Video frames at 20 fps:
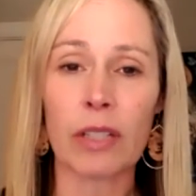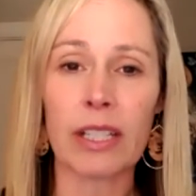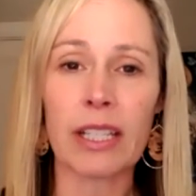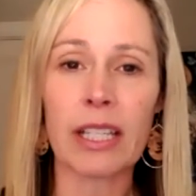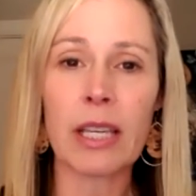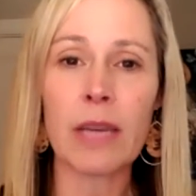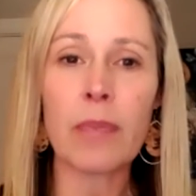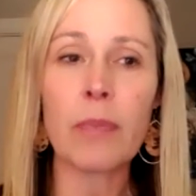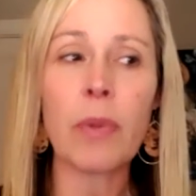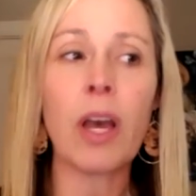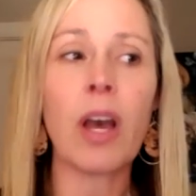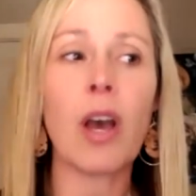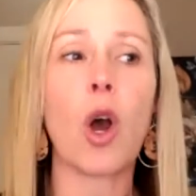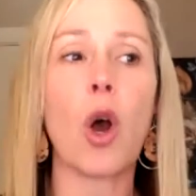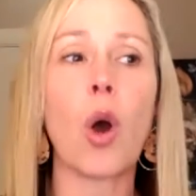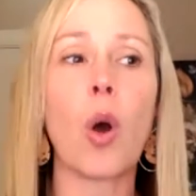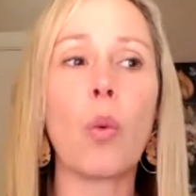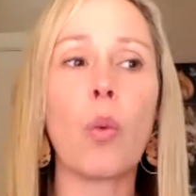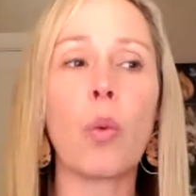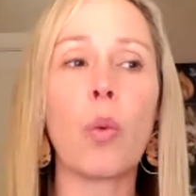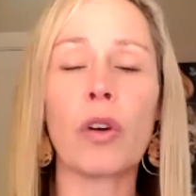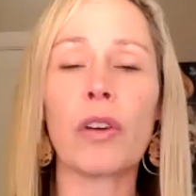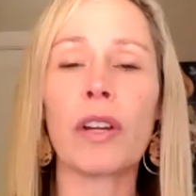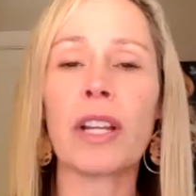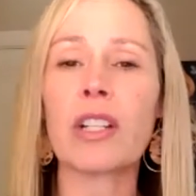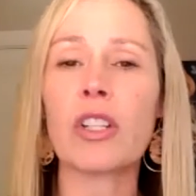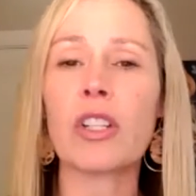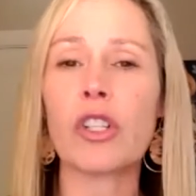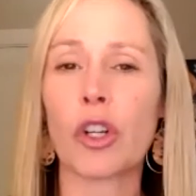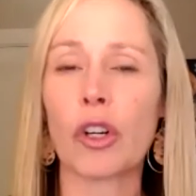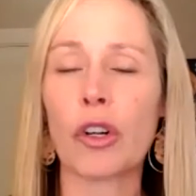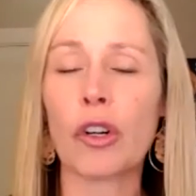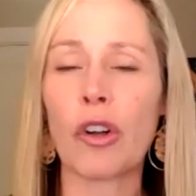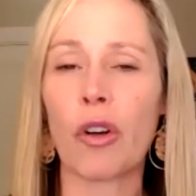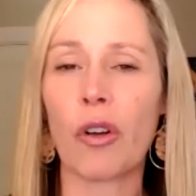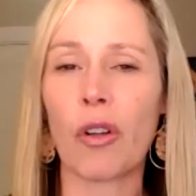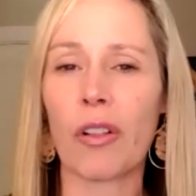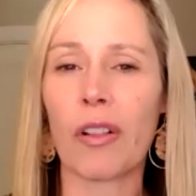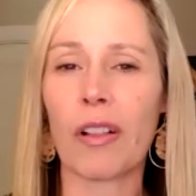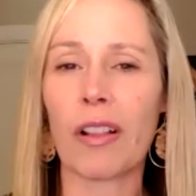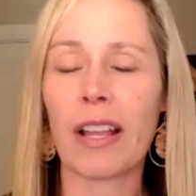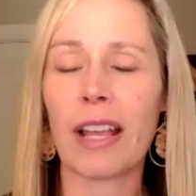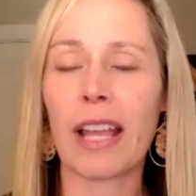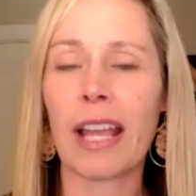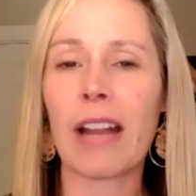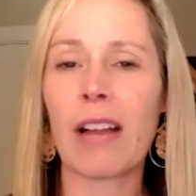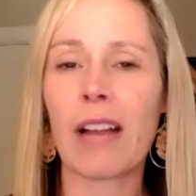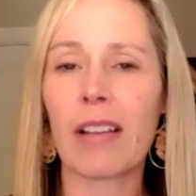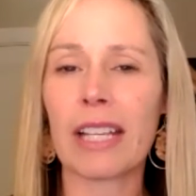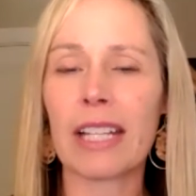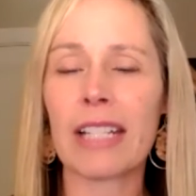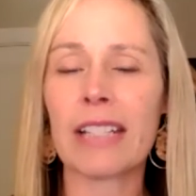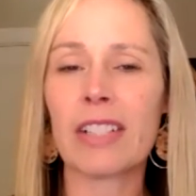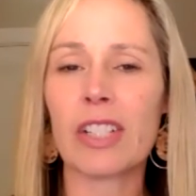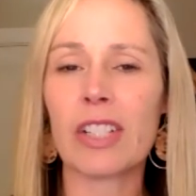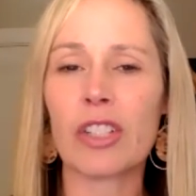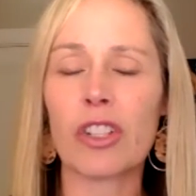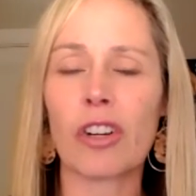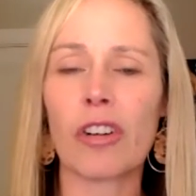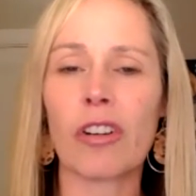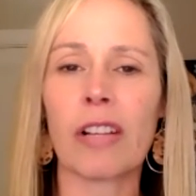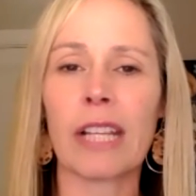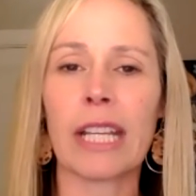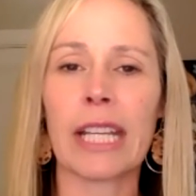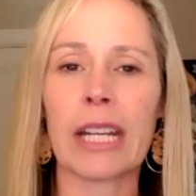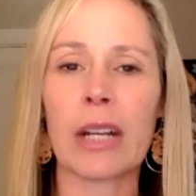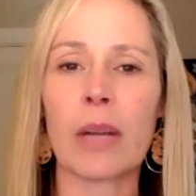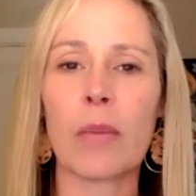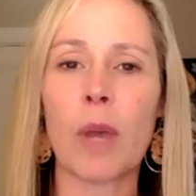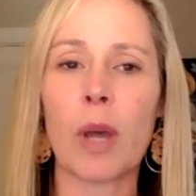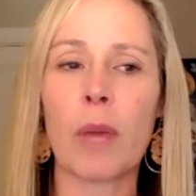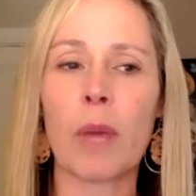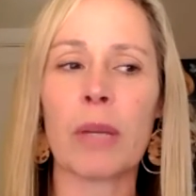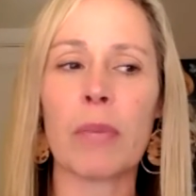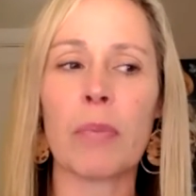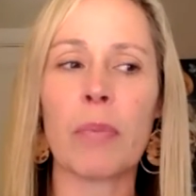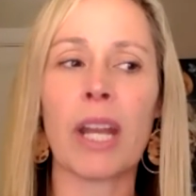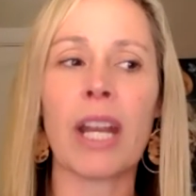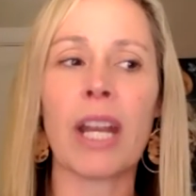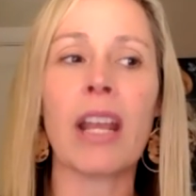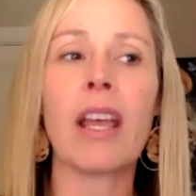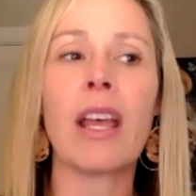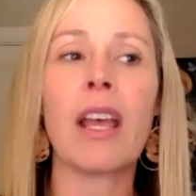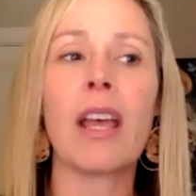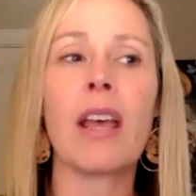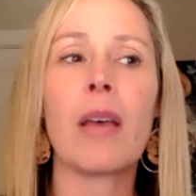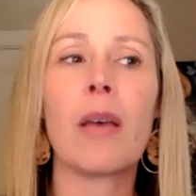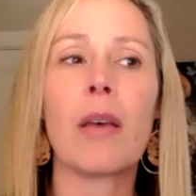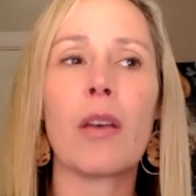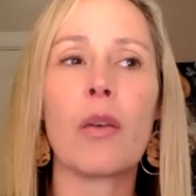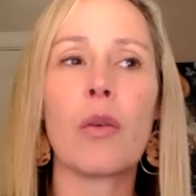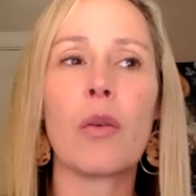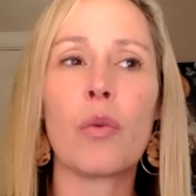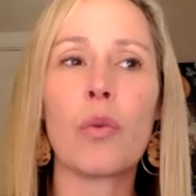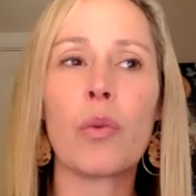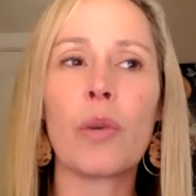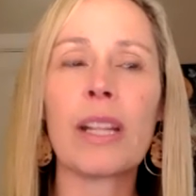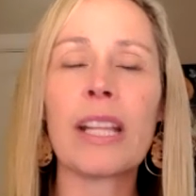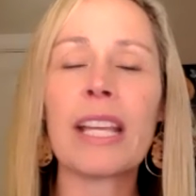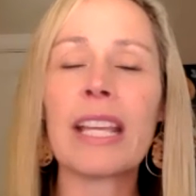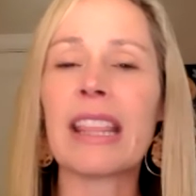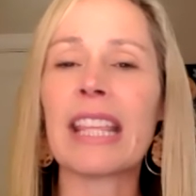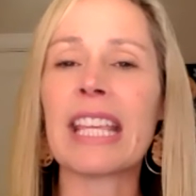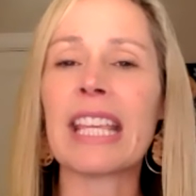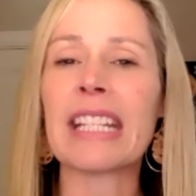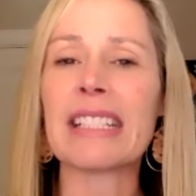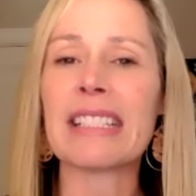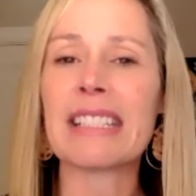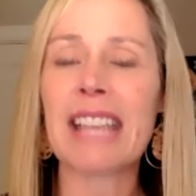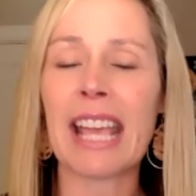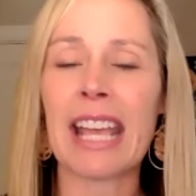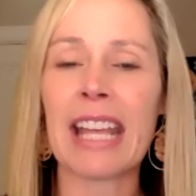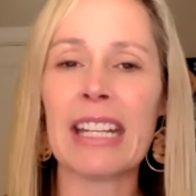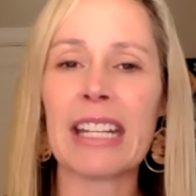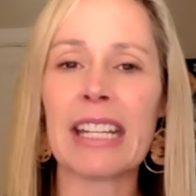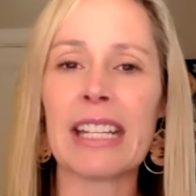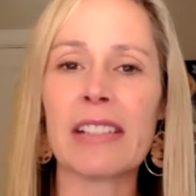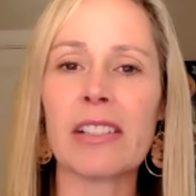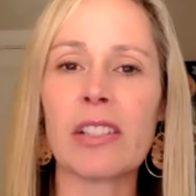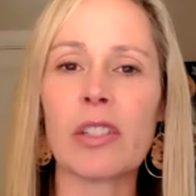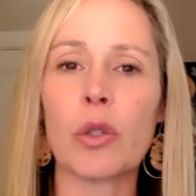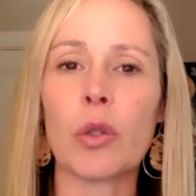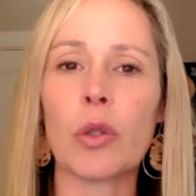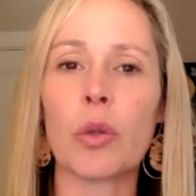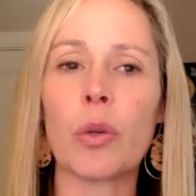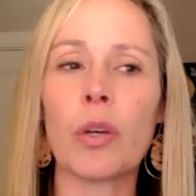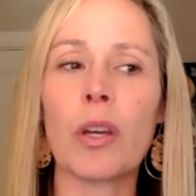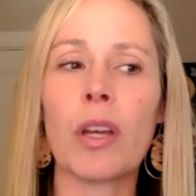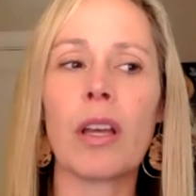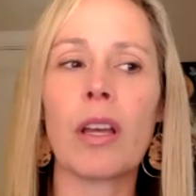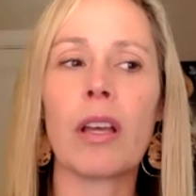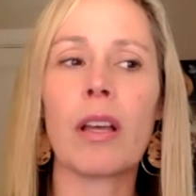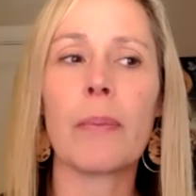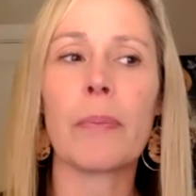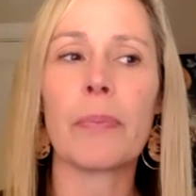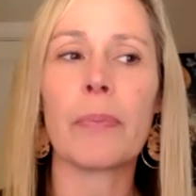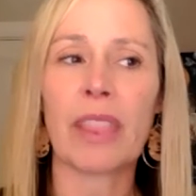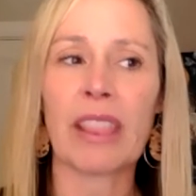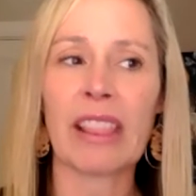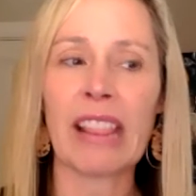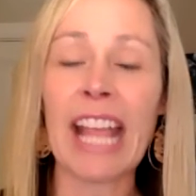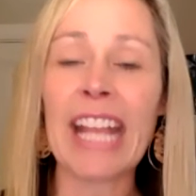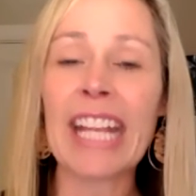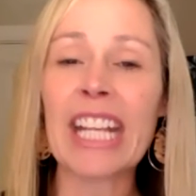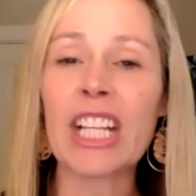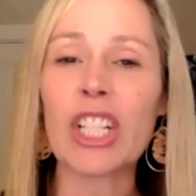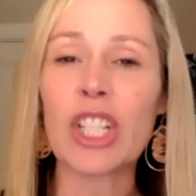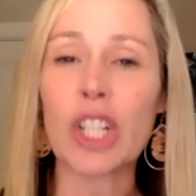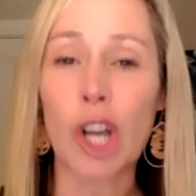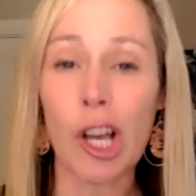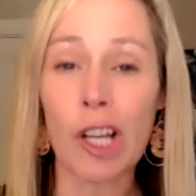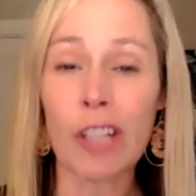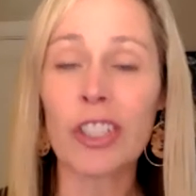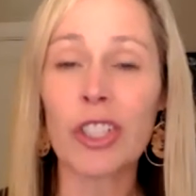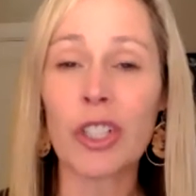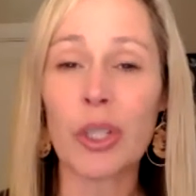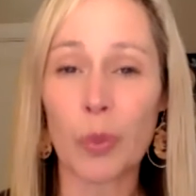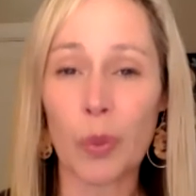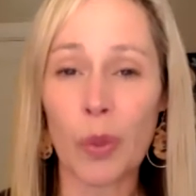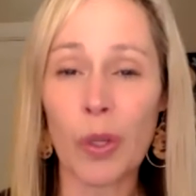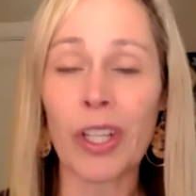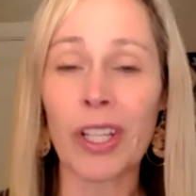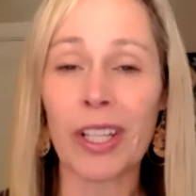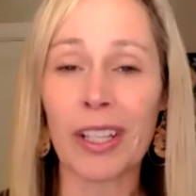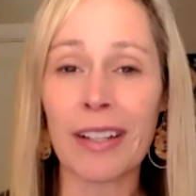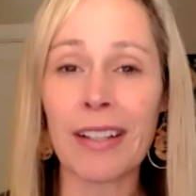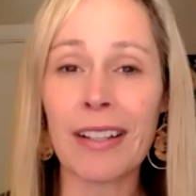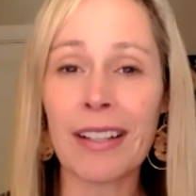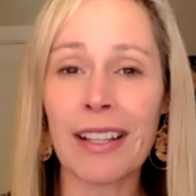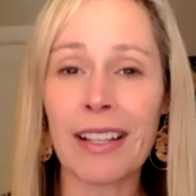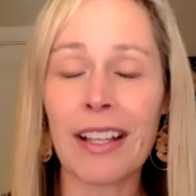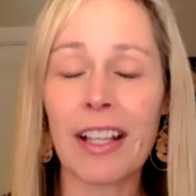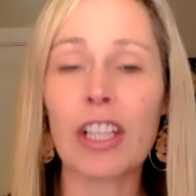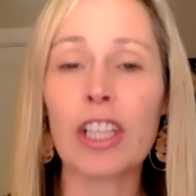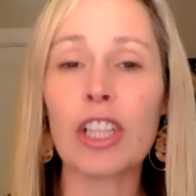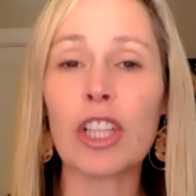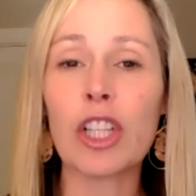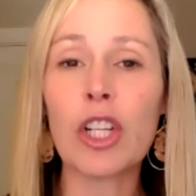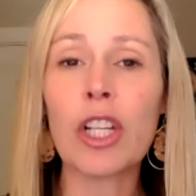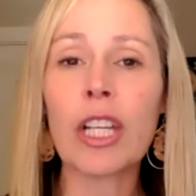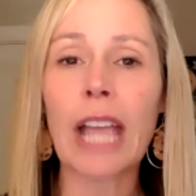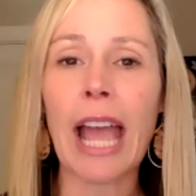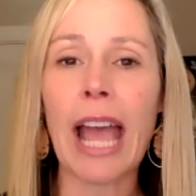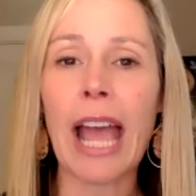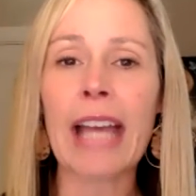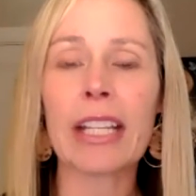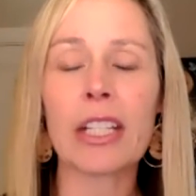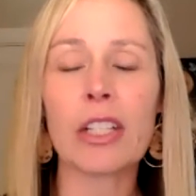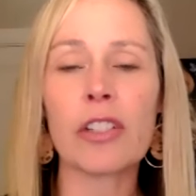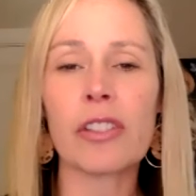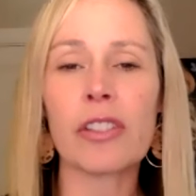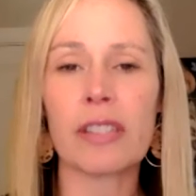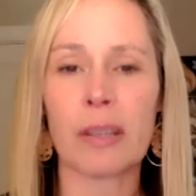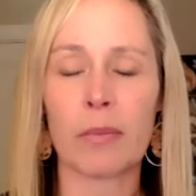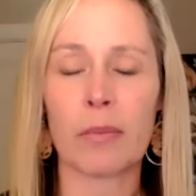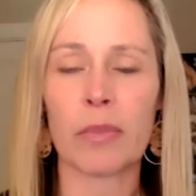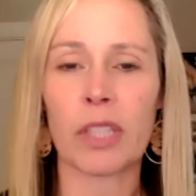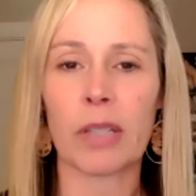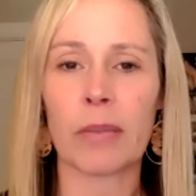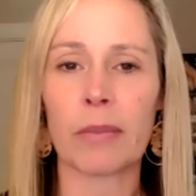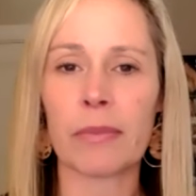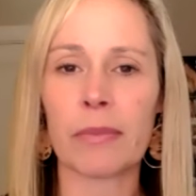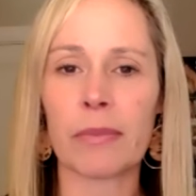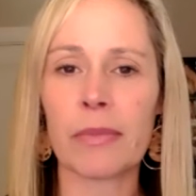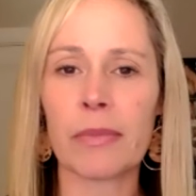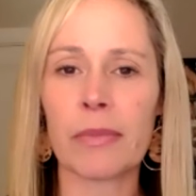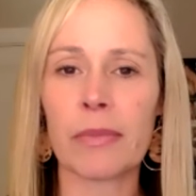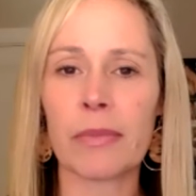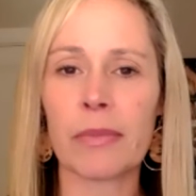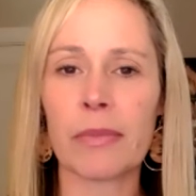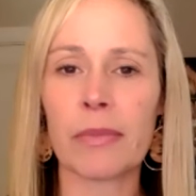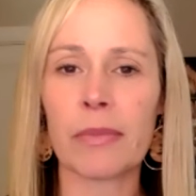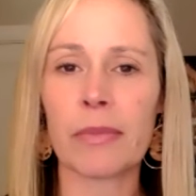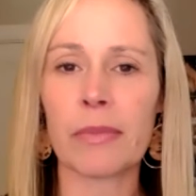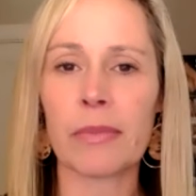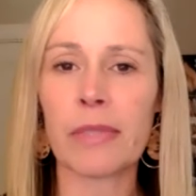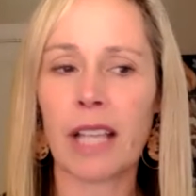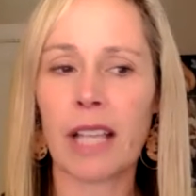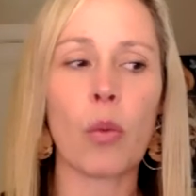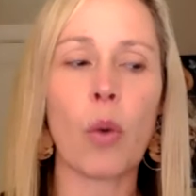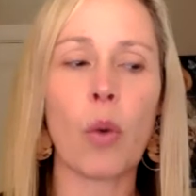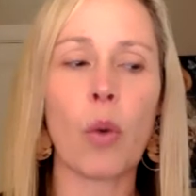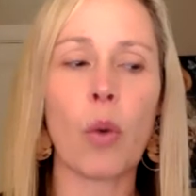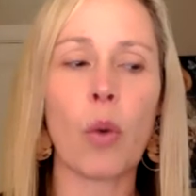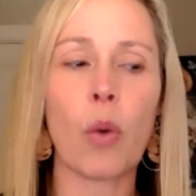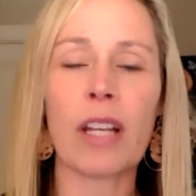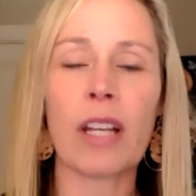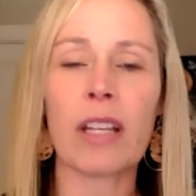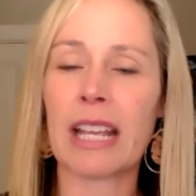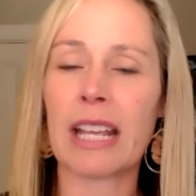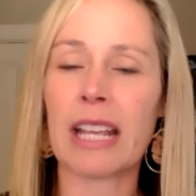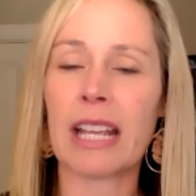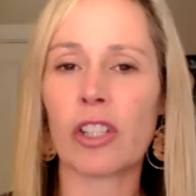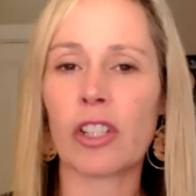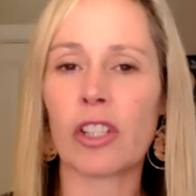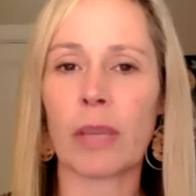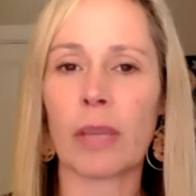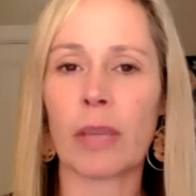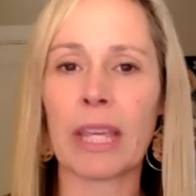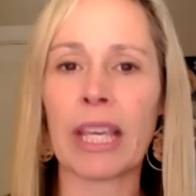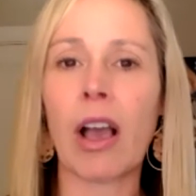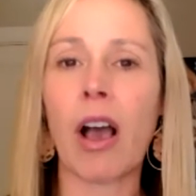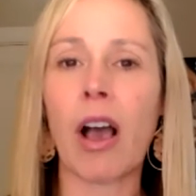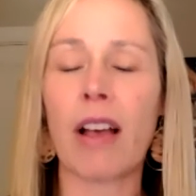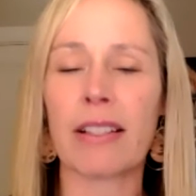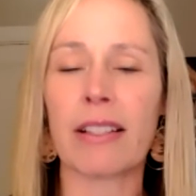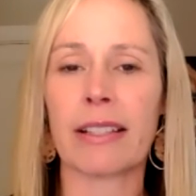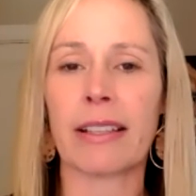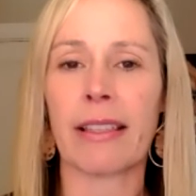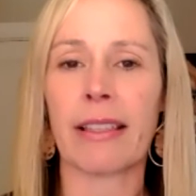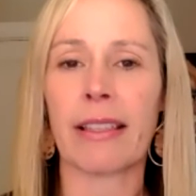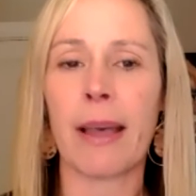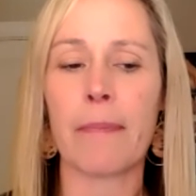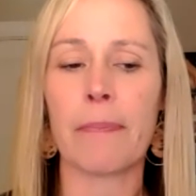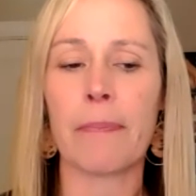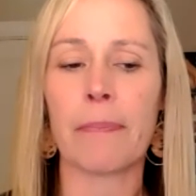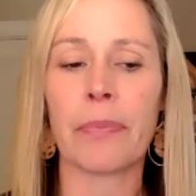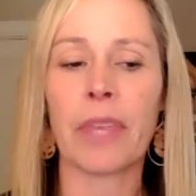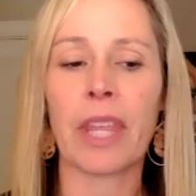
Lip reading: Keep a worry journal. And I'll get into journaling in a moment, but really the intent is to, like a doctor would, look at your symptoms and what could potentially be causing them.